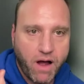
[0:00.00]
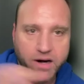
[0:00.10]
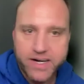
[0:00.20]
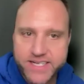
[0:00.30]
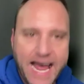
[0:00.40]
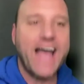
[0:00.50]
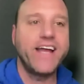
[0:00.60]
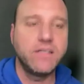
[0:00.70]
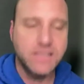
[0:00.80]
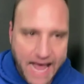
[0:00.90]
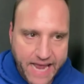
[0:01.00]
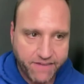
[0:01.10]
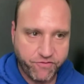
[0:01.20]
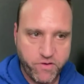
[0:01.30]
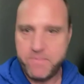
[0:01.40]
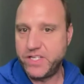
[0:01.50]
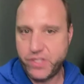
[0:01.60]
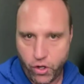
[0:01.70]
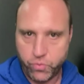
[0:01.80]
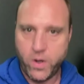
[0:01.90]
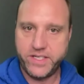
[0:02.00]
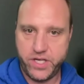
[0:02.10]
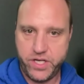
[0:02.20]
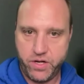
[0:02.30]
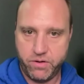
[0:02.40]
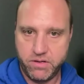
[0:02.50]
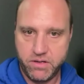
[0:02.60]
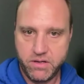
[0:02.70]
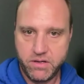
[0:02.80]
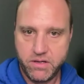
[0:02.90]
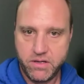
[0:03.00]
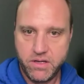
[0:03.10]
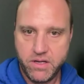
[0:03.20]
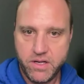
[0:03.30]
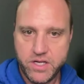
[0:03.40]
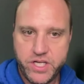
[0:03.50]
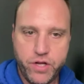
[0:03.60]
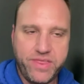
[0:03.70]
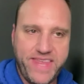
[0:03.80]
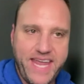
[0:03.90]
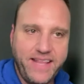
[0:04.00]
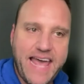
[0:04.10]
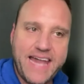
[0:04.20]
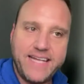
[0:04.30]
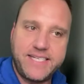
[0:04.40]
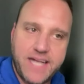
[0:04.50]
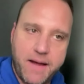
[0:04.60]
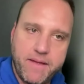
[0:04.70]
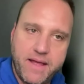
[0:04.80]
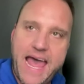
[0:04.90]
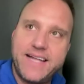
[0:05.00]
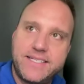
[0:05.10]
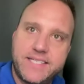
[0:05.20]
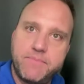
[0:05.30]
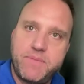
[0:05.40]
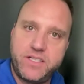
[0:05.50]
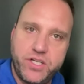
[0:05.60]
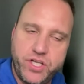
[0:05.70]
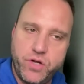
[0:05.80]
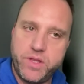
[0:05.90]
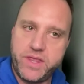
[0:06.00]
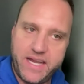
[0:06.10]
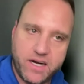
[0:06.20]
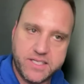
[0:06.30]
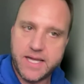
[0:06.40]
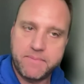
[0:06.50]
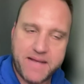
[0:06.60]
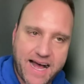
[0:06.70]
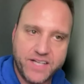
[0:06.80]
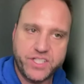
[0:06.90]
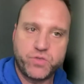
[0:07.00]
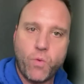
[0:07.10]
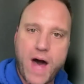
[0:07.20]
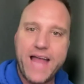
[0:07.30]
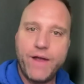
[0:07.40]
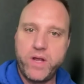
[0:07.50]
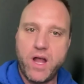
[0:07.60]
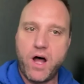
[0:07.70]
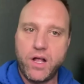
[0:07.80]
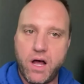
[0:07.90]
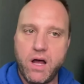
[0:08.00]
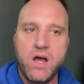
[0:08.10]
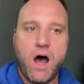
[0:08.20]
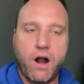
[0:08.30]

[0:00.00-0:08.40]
Our entire life, we've been told what to do. Do you think that has something to do with in our subconscious why we all